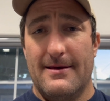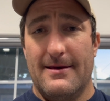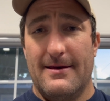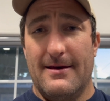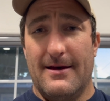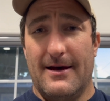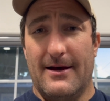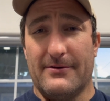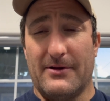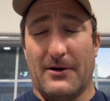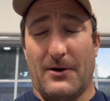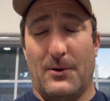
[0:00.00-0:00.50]

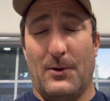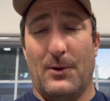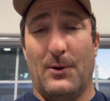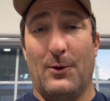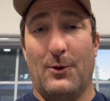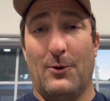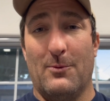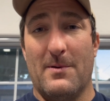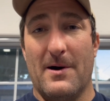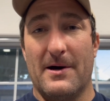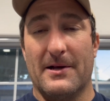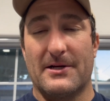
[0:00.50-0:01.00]
I've got a
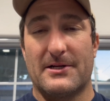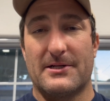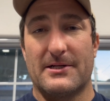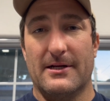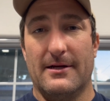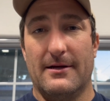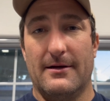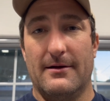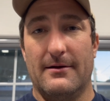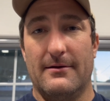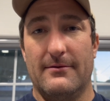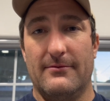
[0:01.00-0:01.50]
whole bunch
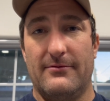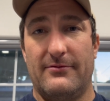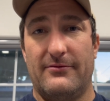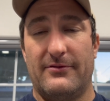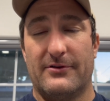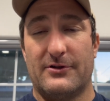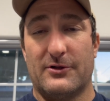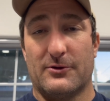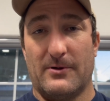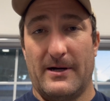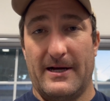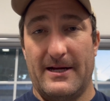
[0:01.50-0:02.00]
of
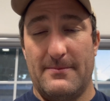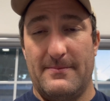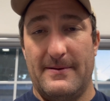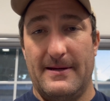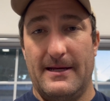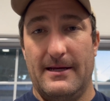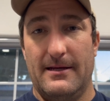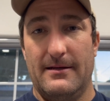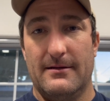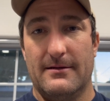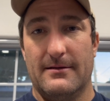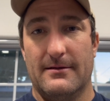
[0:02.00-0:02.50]
terrain to
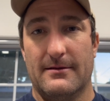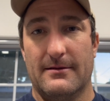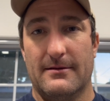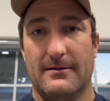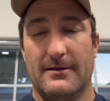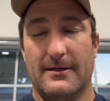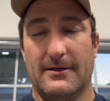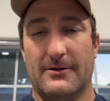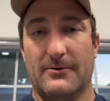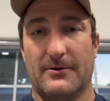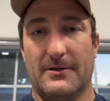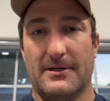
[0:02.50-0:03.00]
paint,
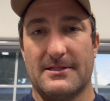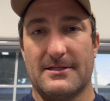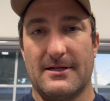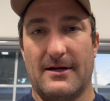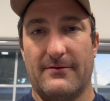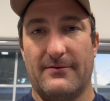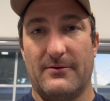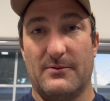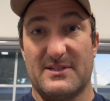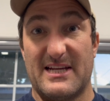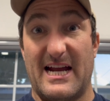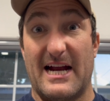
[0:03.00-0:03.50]
including
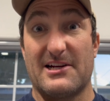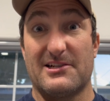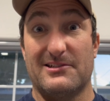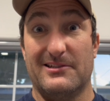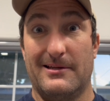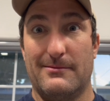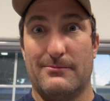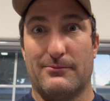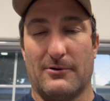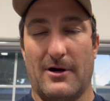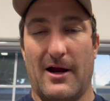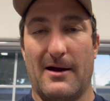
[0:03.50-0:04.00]
stuff that was
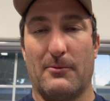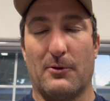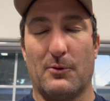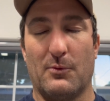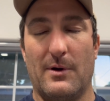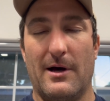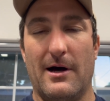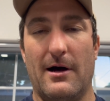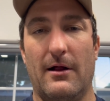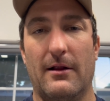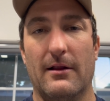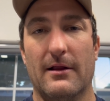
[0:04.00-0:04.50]
actually primered
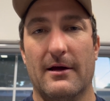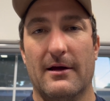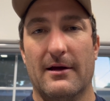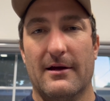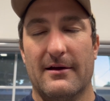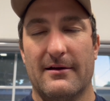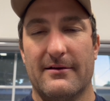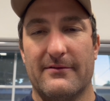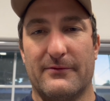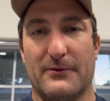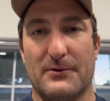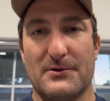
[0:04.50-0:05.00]
well,
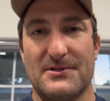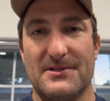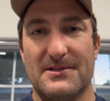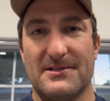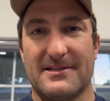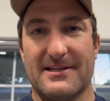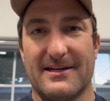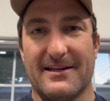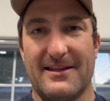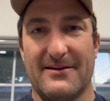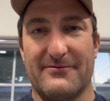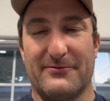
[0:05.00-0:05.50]
versus
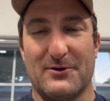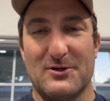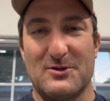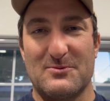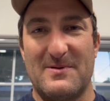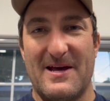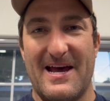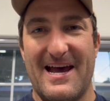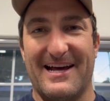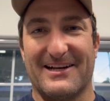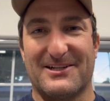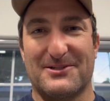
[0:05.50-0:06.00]
kind of that first
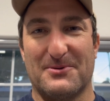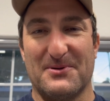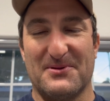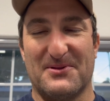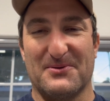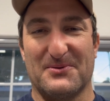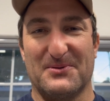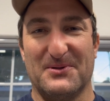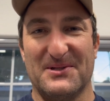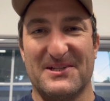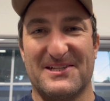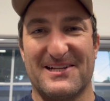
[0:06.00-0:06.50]
patch with
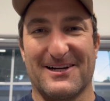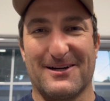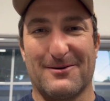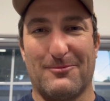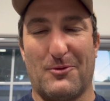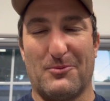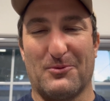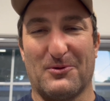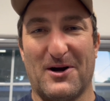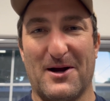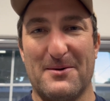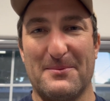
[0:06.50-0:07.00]
the really
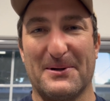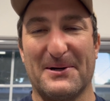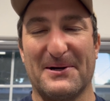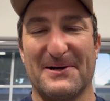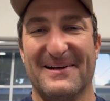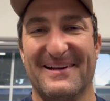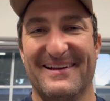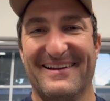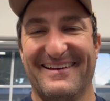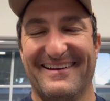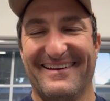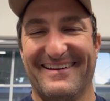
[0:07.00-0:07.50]
terrible primer
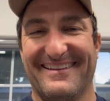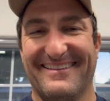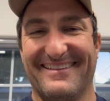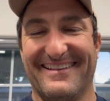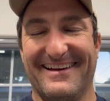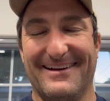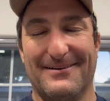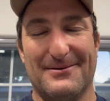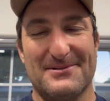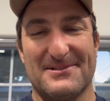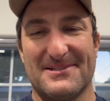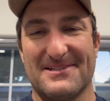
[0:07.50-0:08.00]

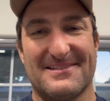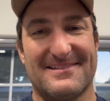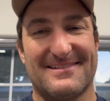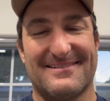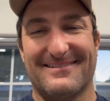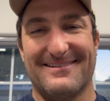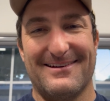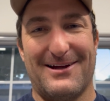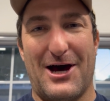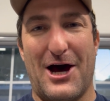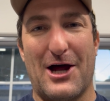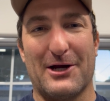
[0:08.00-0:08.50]
that was just
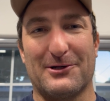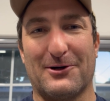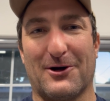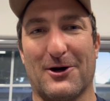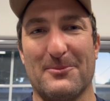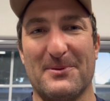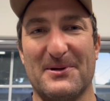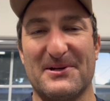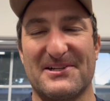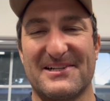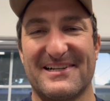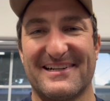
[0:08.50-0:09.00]
hot
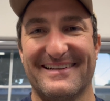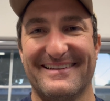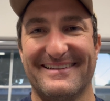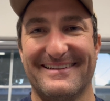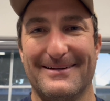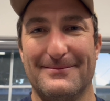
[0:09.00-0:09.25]
garbage.